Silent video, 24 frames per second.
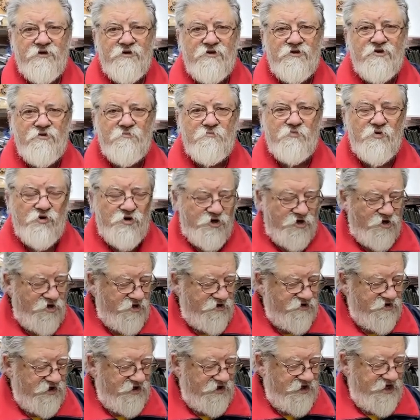You put it
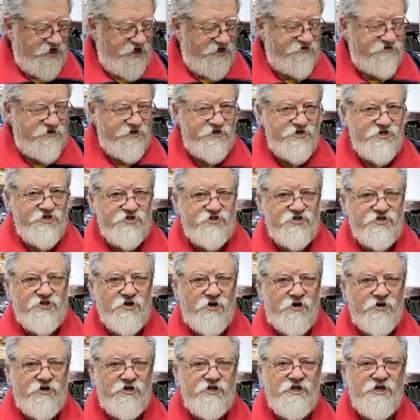on the lathe and you
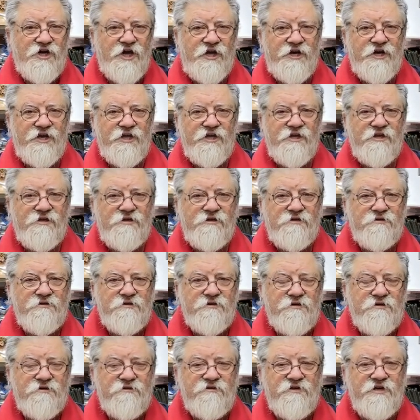start cutting
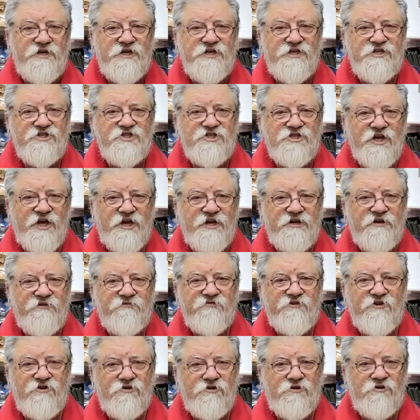the inside
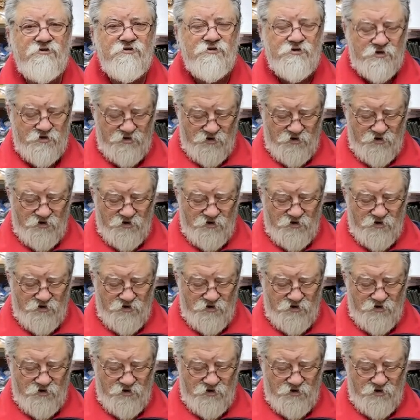of your